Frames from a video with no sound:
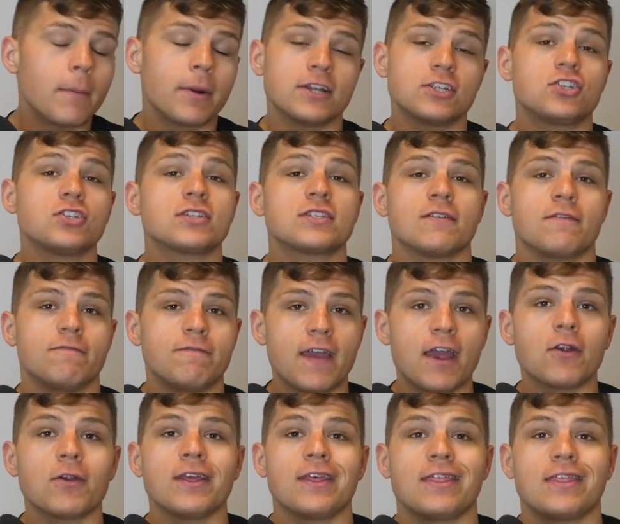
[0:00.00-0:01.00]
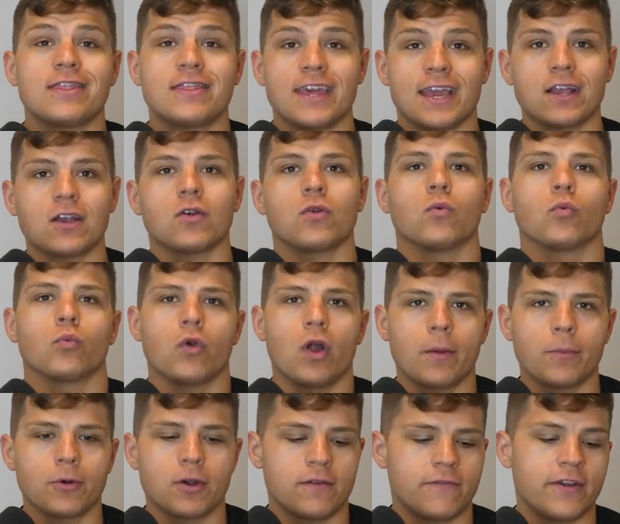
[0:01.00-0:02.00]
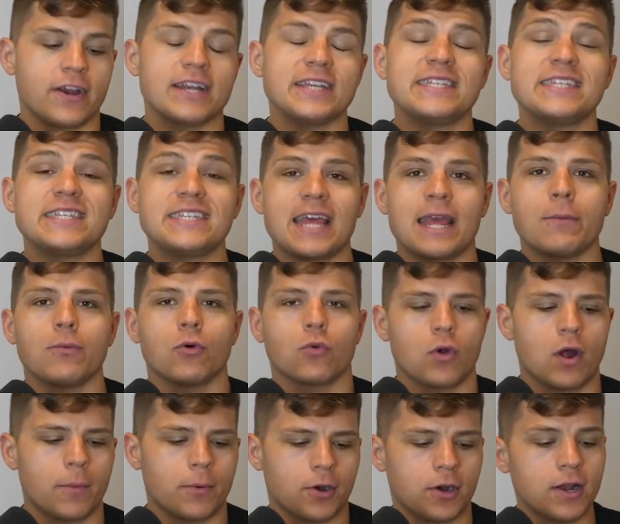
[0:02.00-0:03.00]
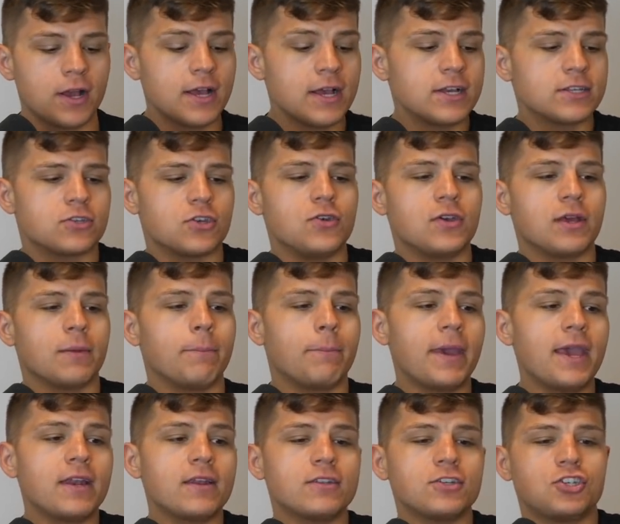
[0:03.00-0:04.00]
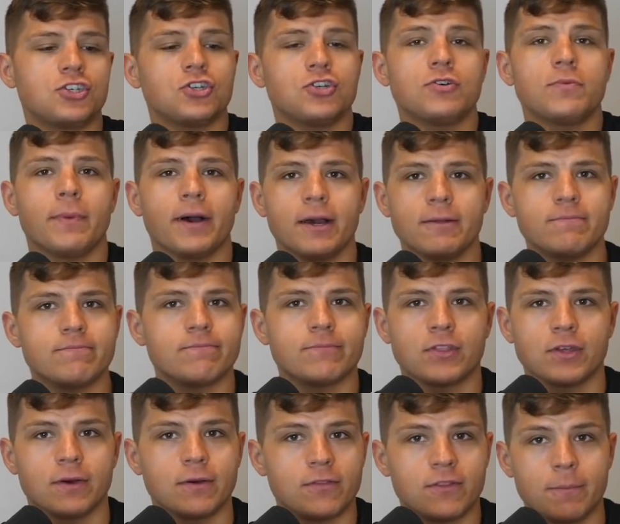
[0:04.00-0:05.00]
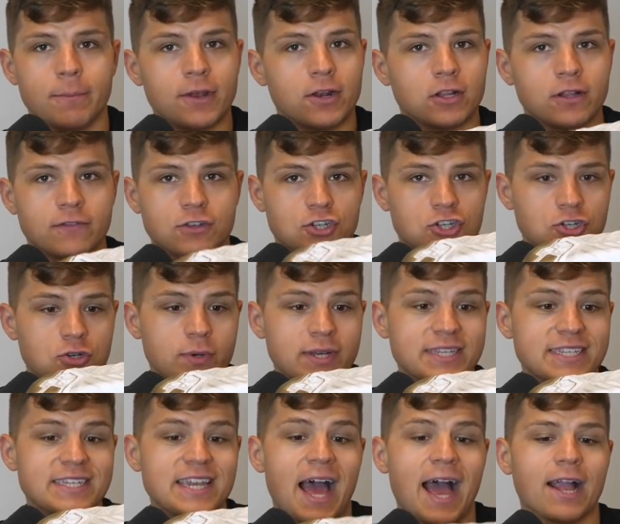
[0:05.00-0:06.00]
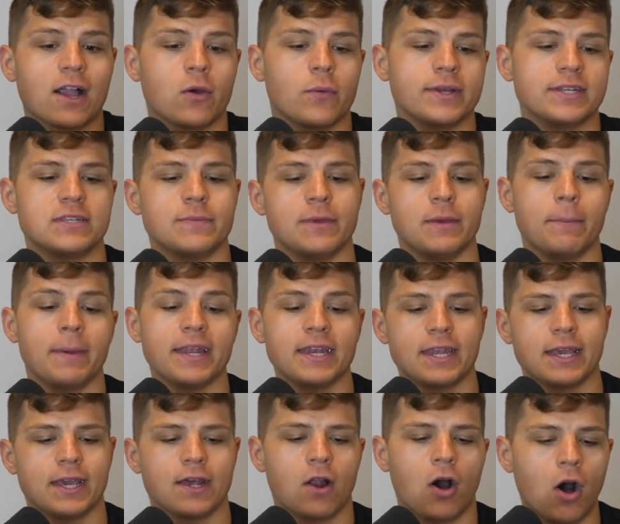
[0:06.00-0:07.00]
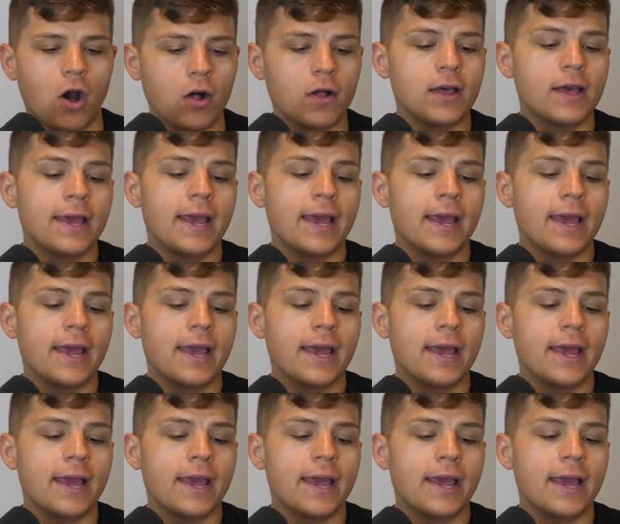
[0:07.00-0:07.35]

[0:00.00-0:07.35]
but it's just a very thick rubber, a very stable rubber. So you can bend the shoe, but the middle of the shoe is not going to be bending at all.